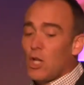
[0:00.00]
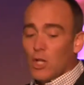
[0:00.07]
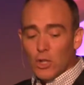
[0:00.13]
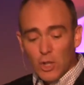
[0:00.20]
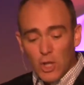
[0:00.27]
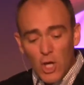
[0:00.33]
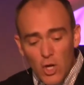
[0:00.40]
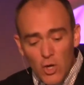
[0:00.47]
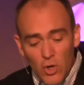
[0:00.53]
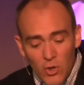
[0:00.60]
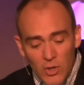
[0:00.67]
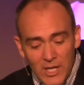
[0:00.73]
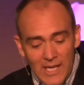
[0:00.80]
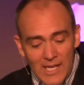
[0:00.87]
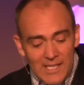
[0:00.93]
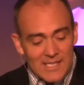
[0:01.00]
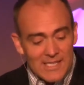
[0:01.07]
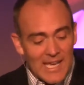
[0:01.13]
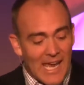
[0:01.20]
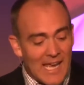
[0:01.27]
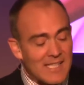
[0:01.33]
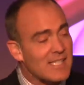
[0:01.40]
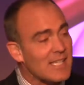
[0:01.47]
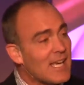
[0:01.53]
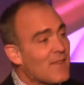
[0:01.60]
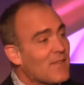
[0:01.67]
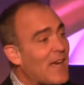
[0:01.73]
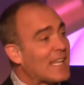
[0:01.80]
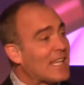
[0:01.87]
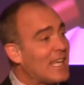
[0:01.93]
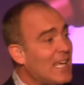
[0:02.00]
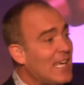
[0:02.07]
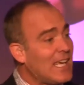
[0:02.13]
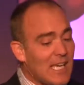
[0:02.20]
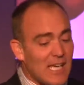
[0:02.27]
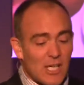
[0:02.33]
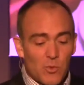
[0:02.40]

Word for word: Luke states that he